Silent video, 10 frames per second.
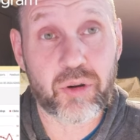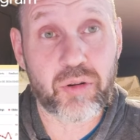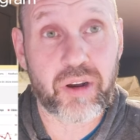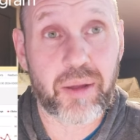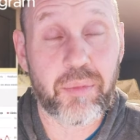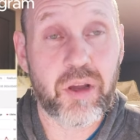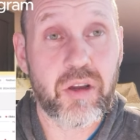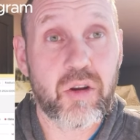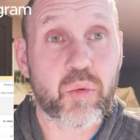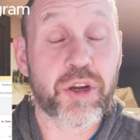Program,
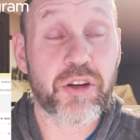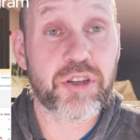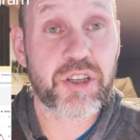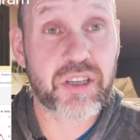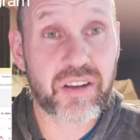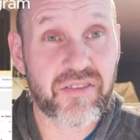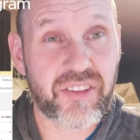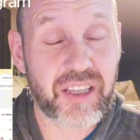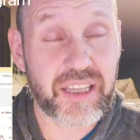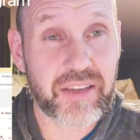where you're just an
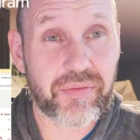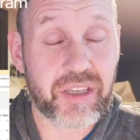affiliate.